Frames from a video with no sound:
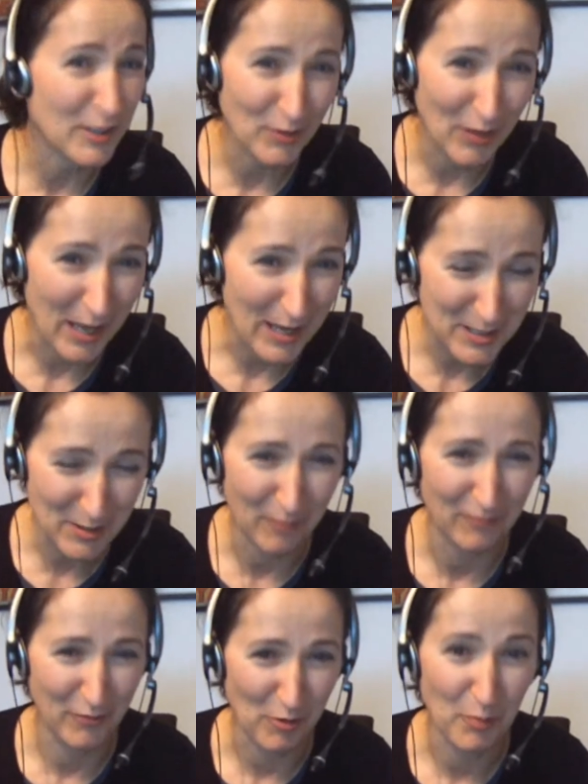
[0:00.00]
to ask
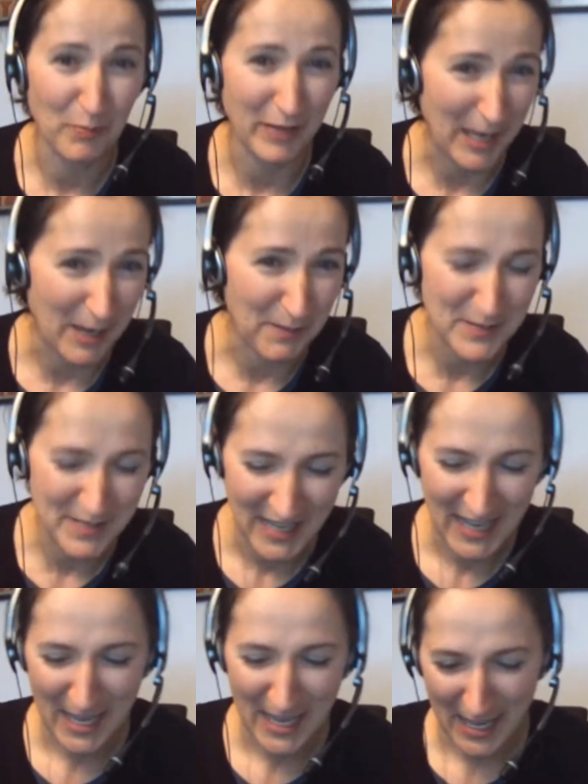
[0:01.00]
for, perhaps,
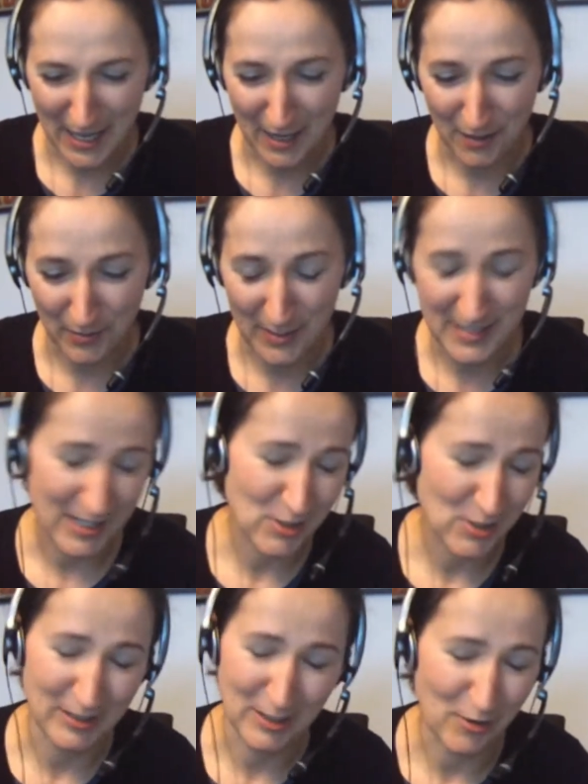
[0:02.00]
but it's
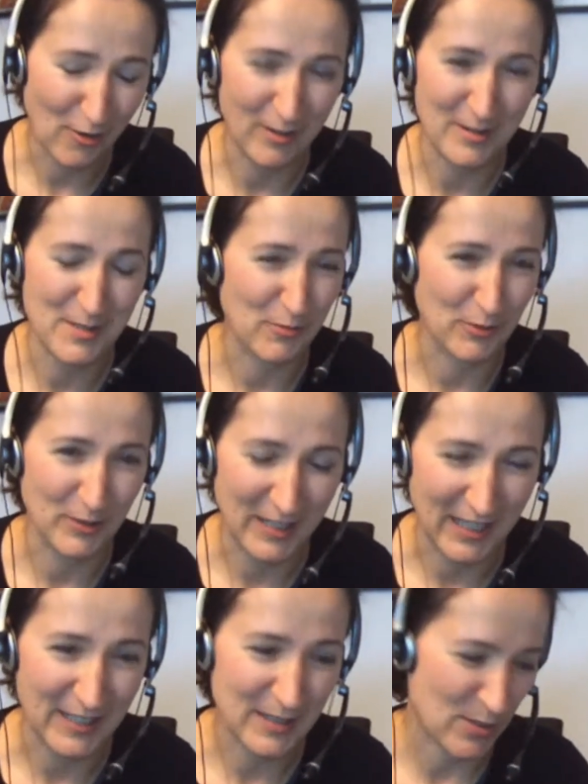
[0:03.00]
actually not a small
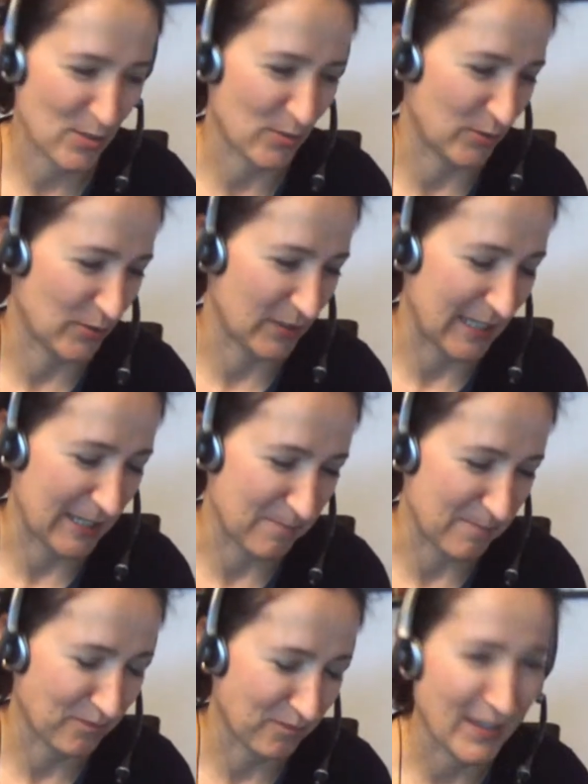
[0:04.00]
thing. So,
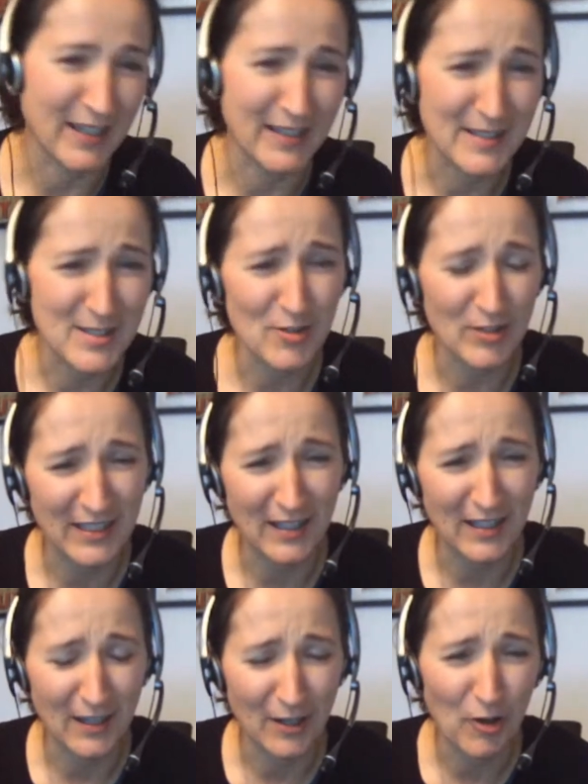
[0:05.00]
sorry, I
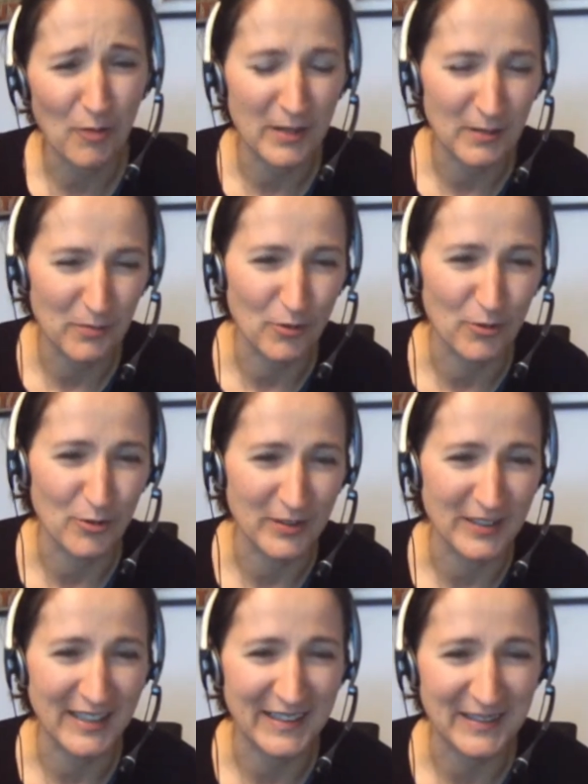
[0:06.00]
can't comment more
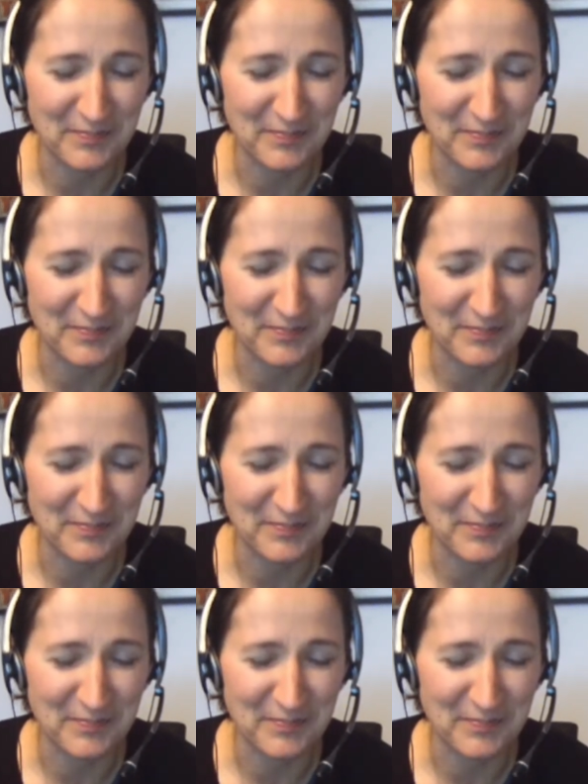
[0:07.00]
on that.